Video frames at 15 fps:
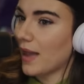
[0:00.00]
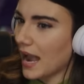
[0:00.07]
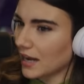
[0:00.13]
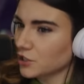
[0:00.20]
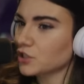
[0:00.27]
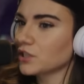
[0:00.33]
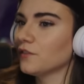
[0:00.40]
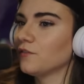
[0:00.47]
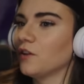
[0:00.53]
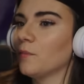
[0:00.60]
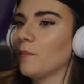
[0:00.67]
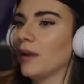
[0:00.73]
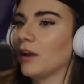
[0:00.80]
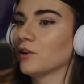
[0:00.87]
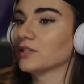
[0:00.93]
Actors and
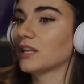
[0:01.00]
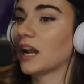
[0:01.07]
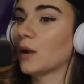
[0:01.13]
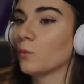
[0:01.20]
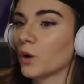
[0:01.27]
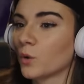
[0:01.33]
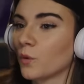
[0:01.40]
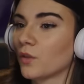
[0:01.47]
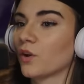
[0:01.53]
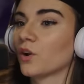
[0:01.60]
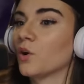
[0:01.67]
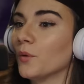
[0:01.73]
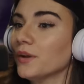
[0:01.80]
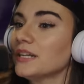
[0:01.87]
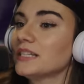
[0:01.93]
filmmakers that I work with are
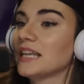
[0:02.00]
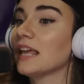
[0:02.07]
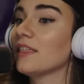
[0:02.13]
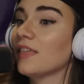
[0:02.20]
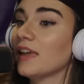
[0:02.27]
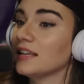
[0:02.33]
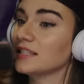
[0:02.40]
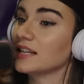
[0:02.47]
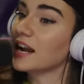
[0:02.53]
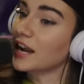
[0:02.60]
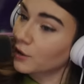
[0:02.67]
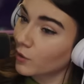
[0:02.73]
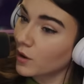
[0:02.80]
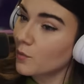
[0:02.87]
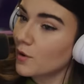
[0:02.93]
going to say things that I
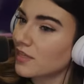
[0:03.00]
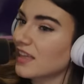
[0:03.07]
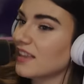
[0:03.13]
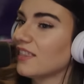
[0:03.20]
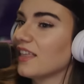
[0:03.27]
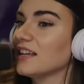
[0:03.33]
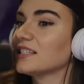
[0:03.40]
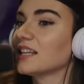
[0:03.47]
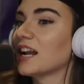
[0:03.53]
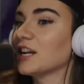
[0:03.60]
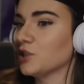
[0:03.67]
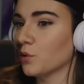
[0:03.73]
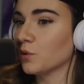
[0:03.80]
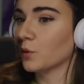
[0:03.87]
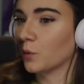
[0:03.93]
agree with and things that I
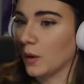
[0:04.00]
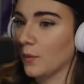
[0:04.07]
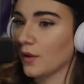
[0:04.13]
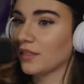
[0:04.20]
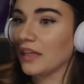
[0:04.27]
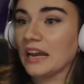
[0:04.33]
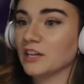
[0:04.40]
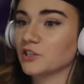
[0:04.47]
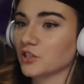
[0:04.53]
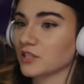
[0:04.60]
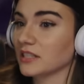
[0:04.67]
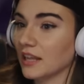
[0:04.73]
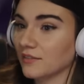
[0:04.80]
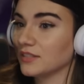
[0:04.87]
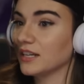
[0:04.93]
don't agree with. And he
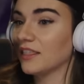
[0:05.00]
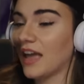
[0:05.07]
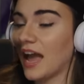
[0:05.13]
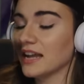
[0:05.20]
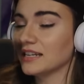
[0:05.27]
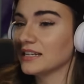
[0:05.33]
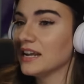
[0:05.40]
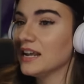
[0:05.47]
just left it at that.